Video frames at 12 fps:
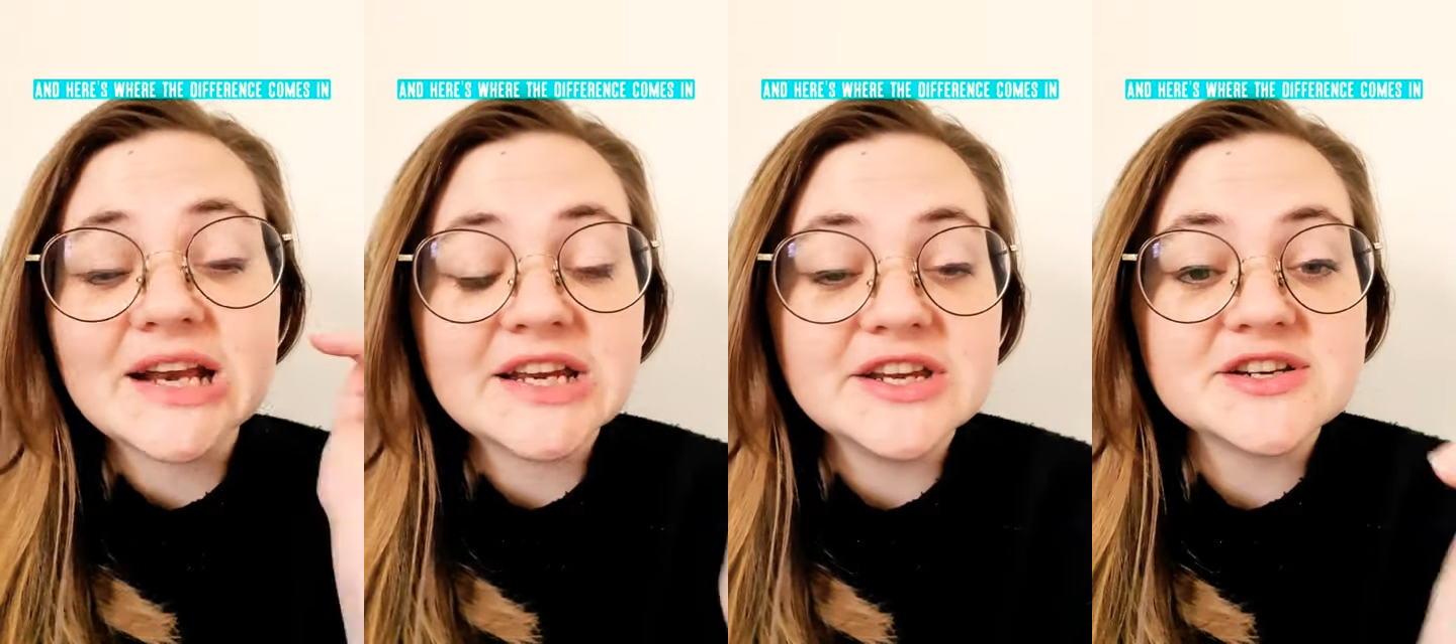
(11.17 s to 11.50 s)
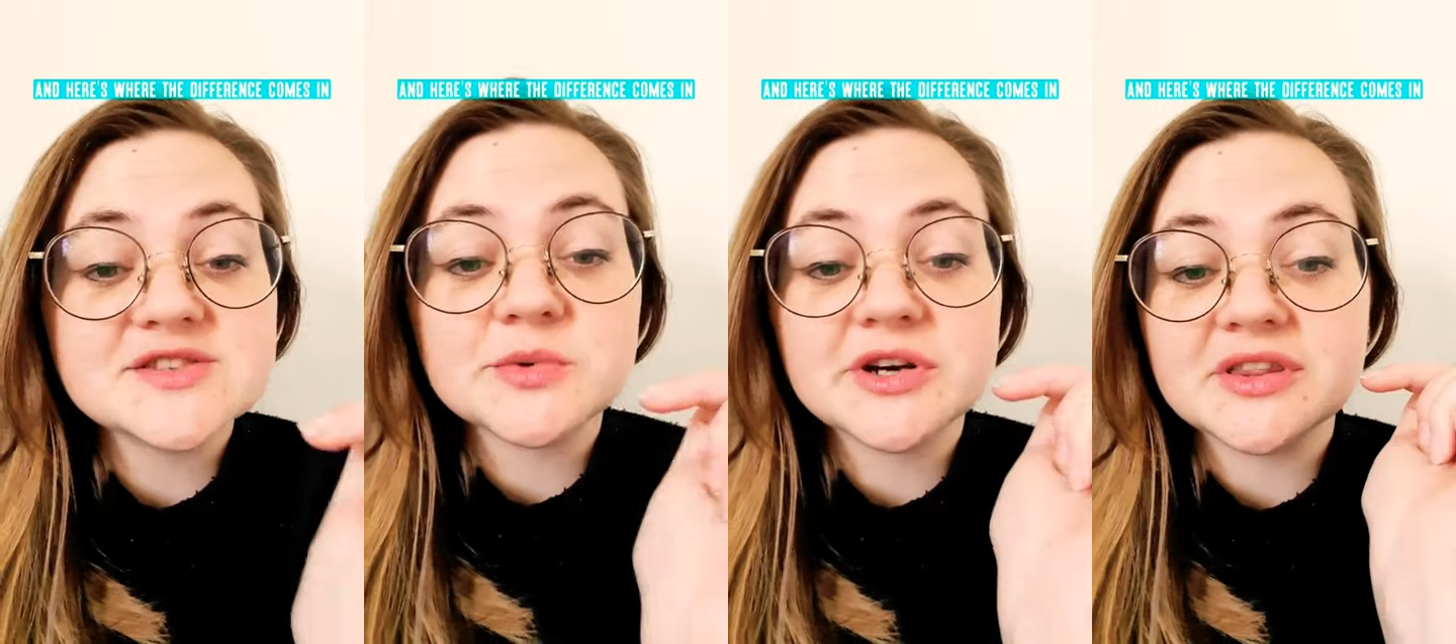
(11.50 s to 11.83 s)
And
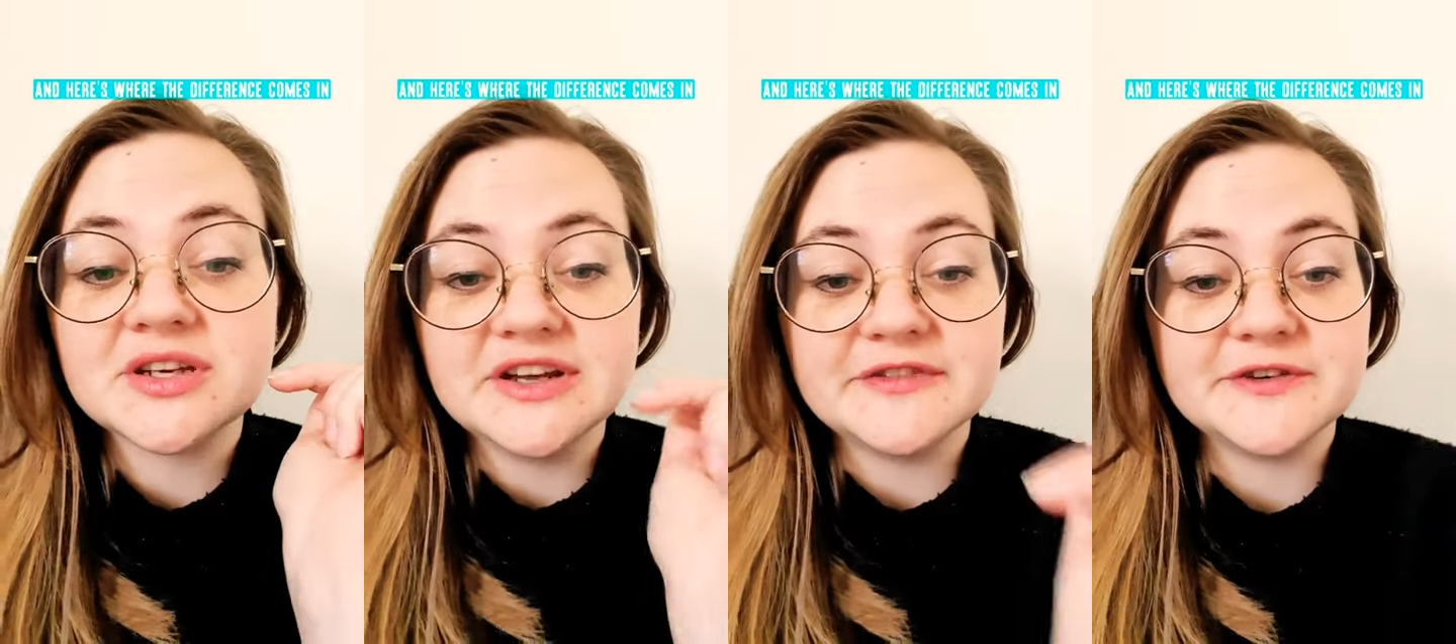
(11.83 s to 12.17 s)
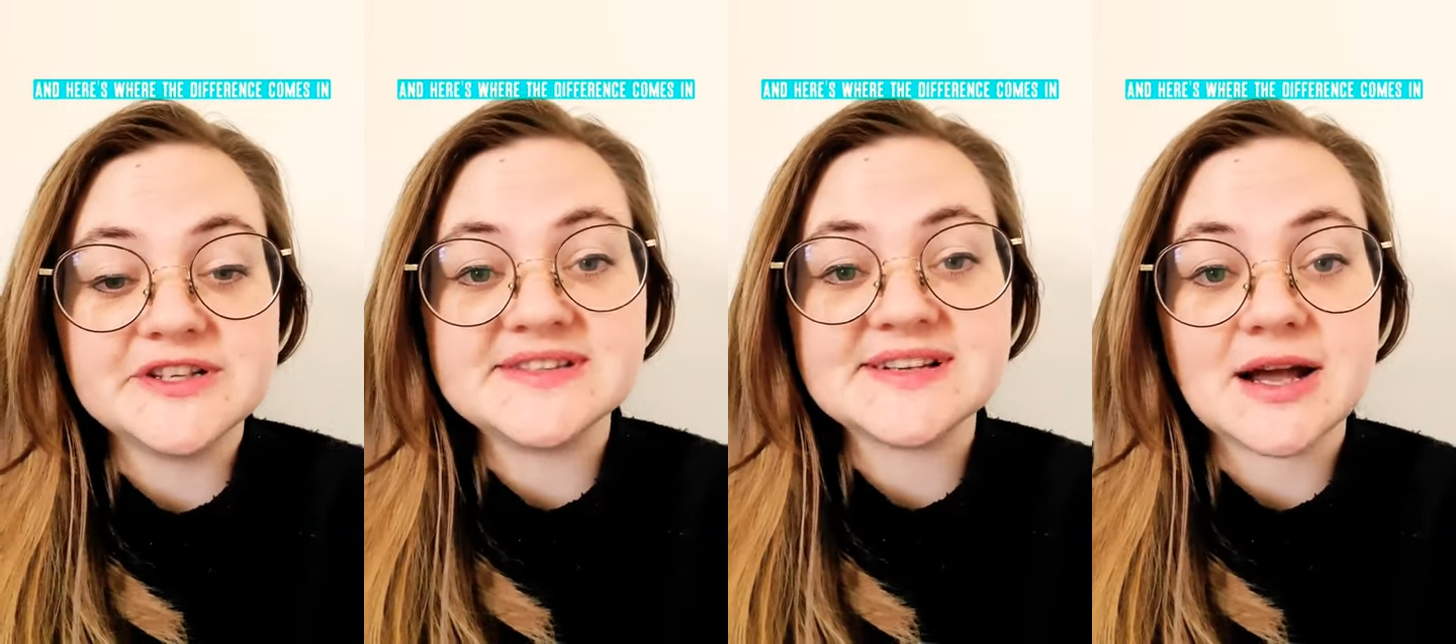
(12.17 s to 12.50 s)
here's where the
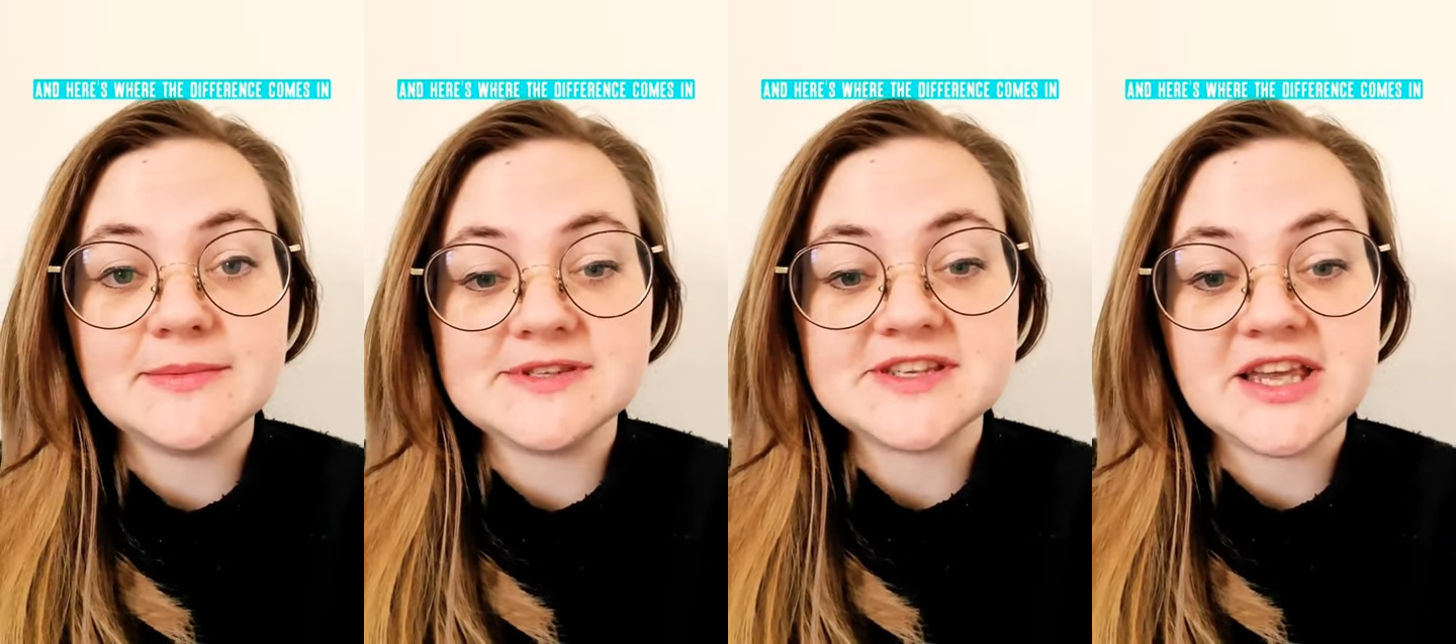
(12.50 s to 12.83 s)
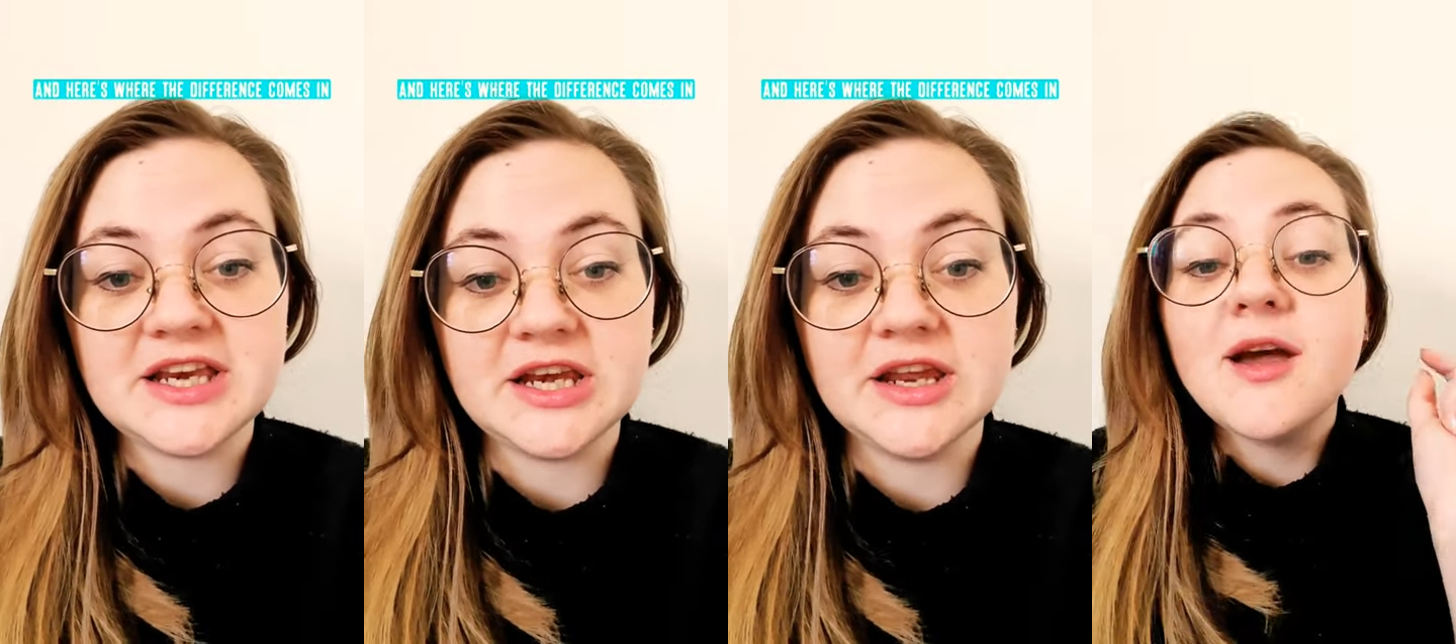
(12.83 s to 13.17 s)
difference comes
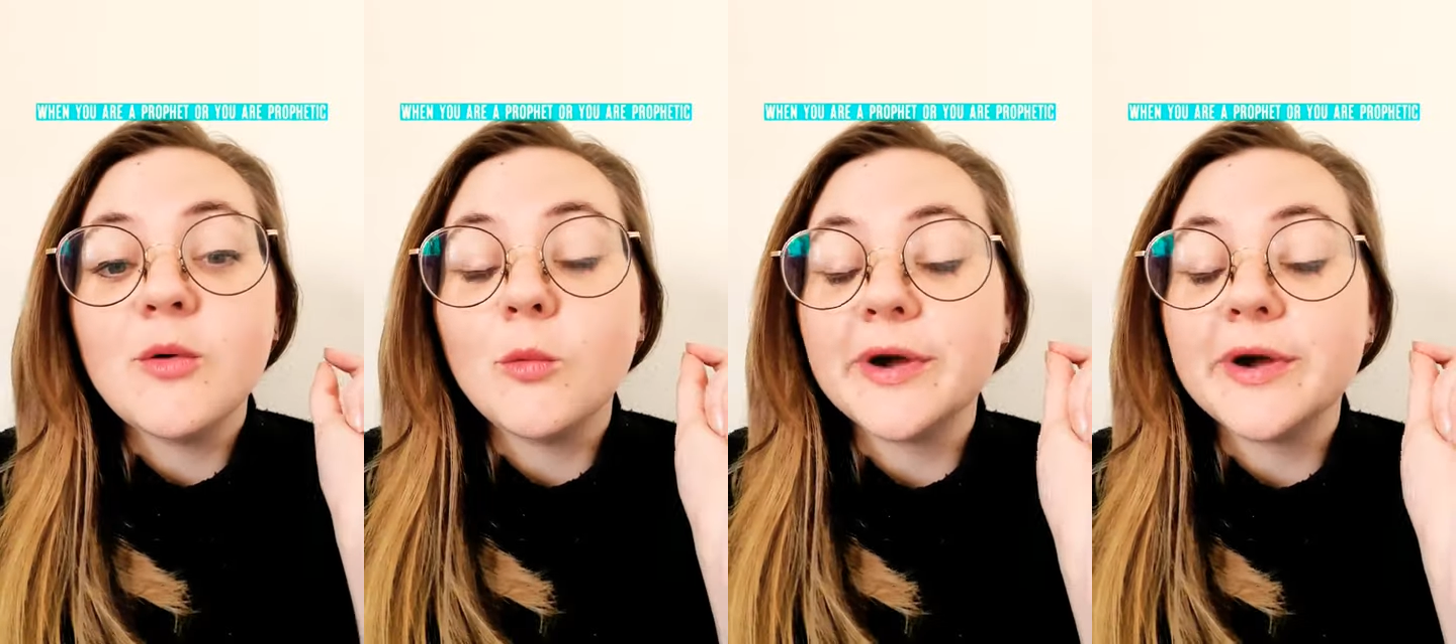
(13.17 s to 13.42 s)
in.